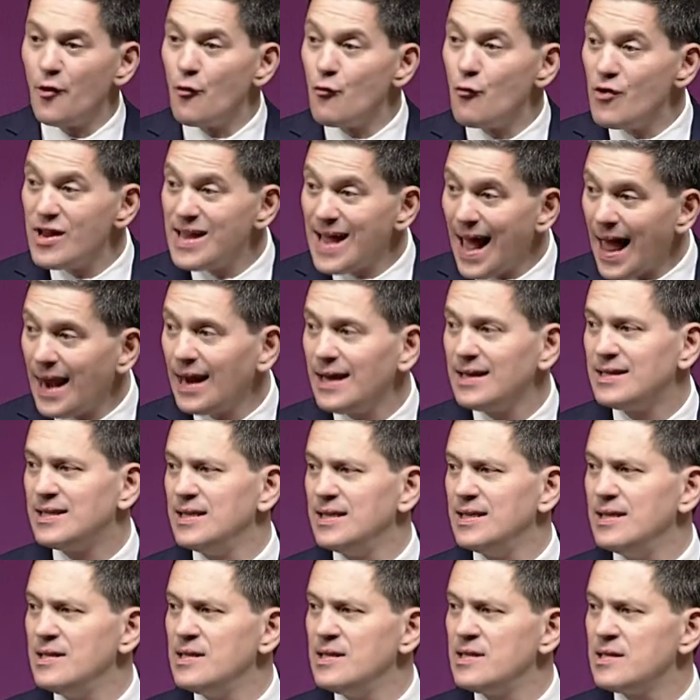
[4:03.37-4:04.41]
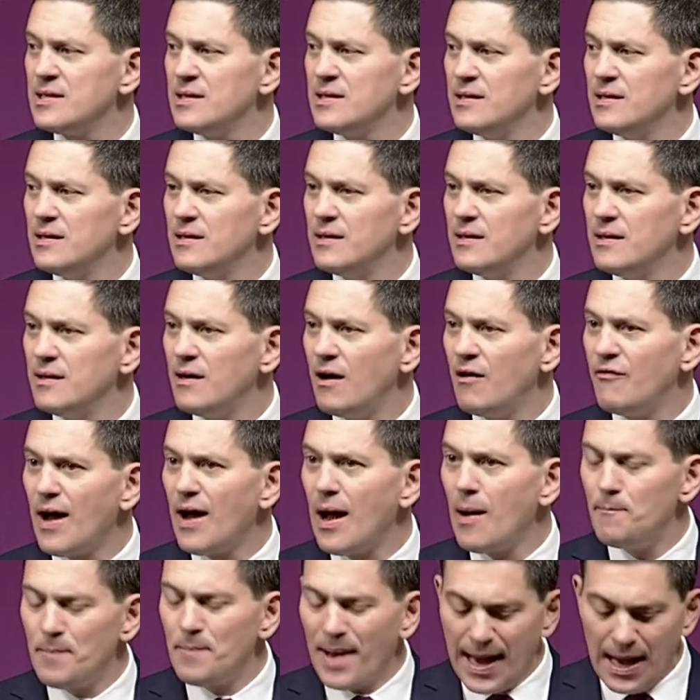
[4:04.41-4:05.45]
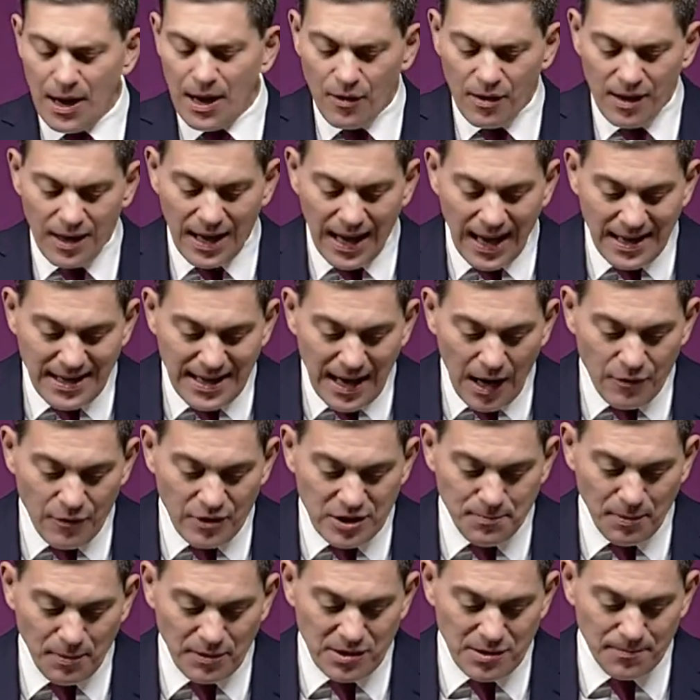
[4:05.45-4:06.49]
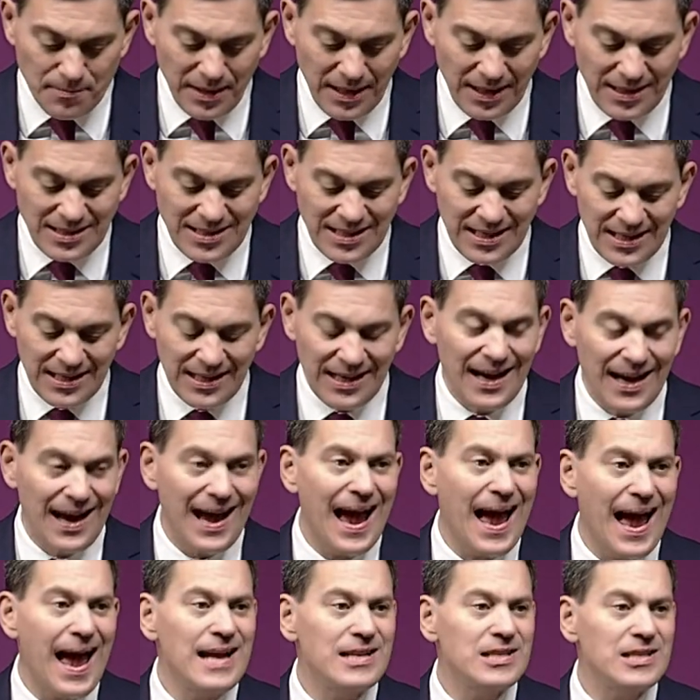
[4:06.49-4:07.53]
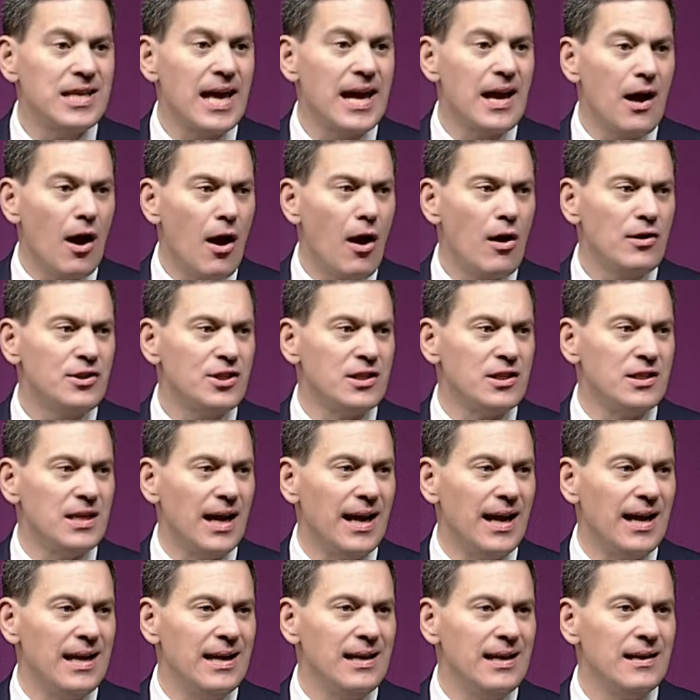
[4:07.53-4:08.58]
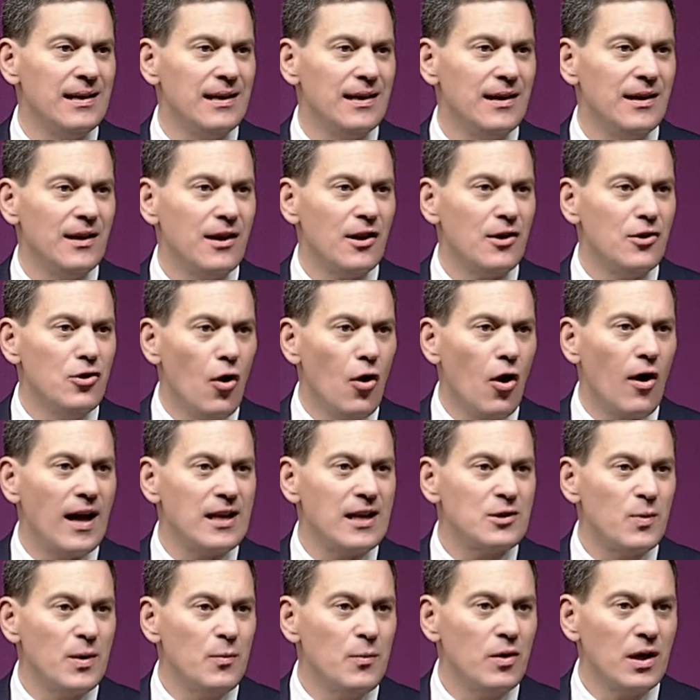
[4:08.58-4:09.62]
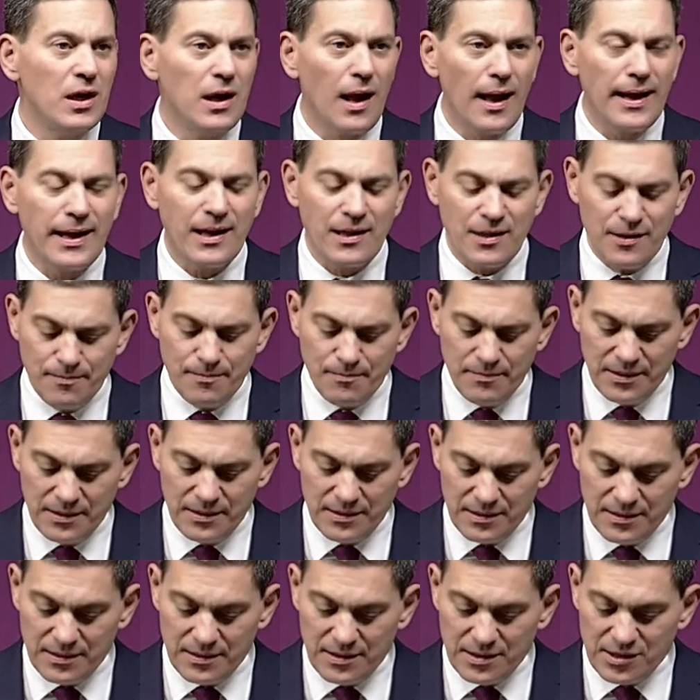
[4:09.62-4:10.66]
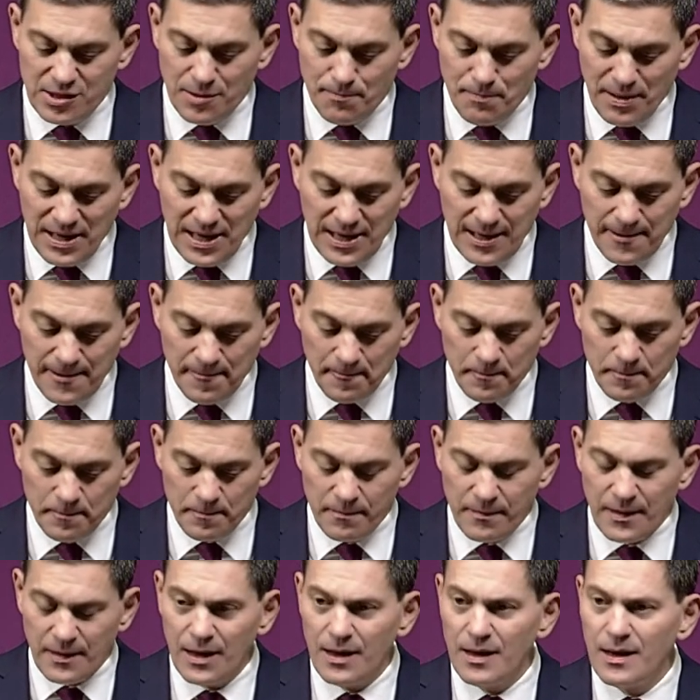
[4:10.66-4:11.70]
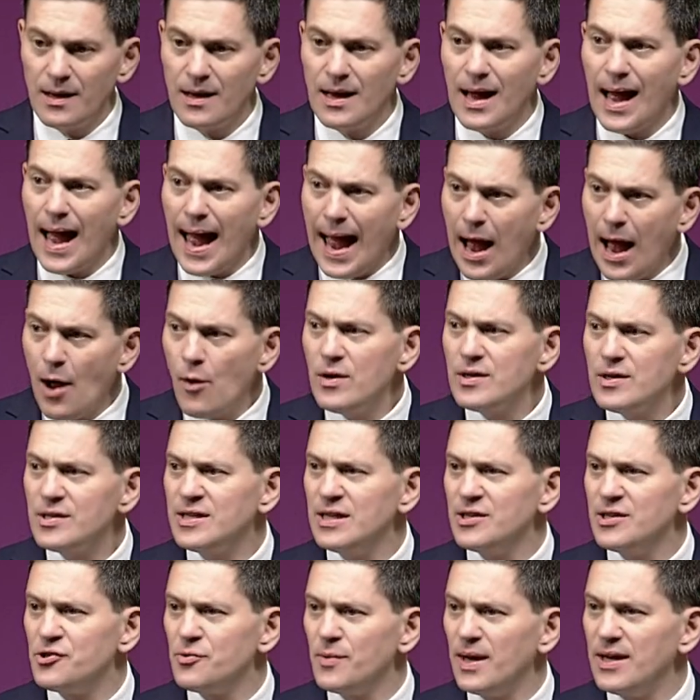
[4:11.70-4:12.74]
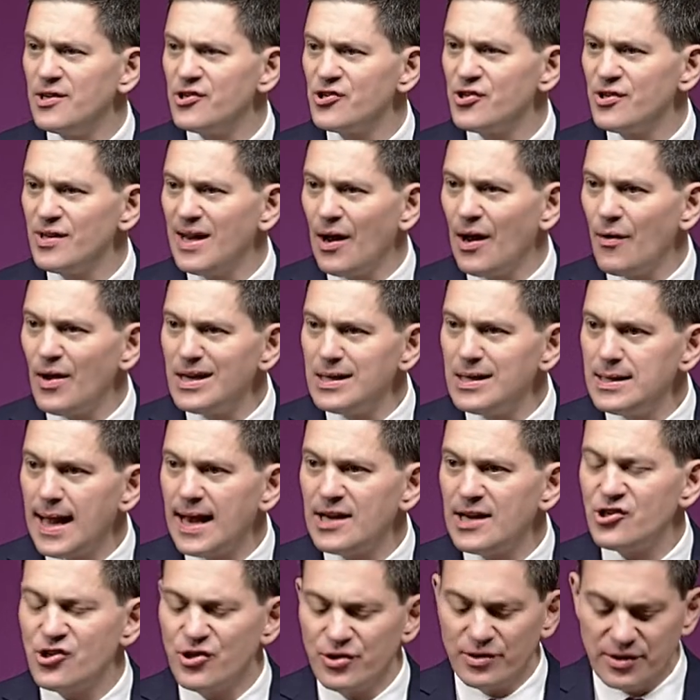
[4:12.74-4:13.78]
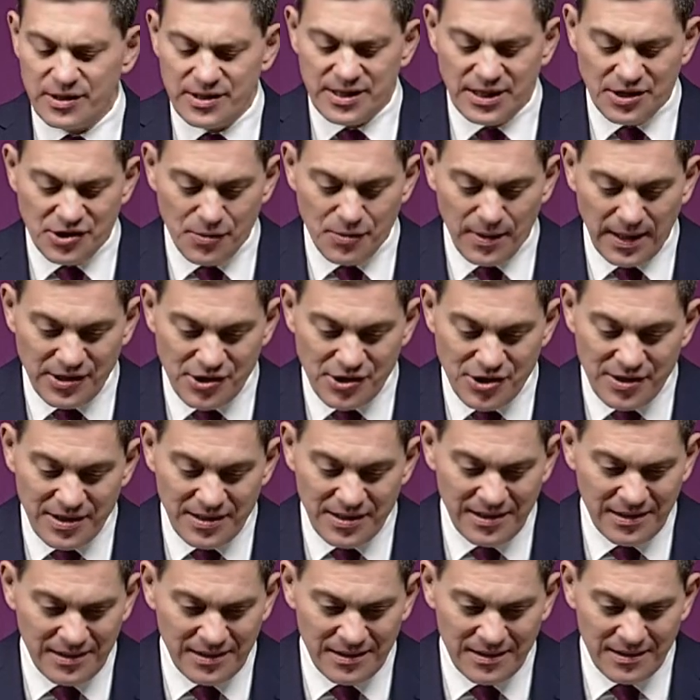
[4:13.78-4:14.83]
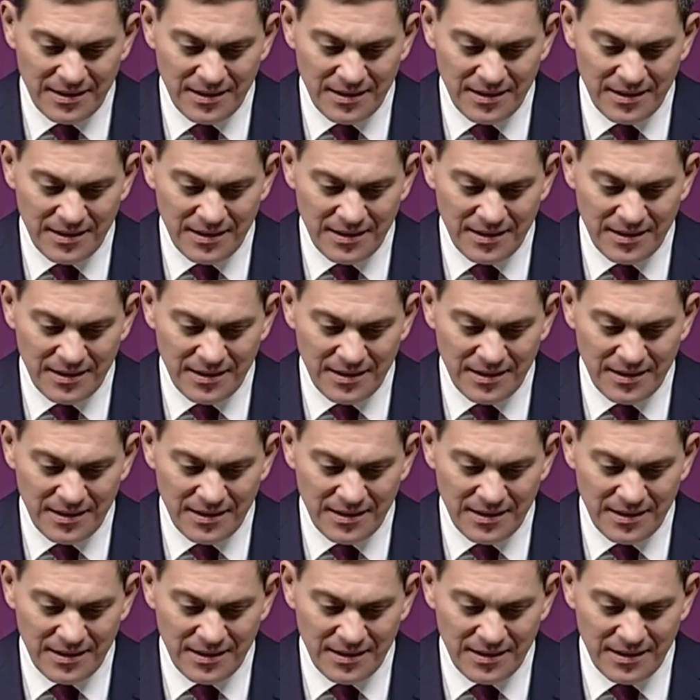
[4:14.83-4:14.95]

the realities of our power and our responsibility as they are today not as we would like them to be. Our situation, our national situation,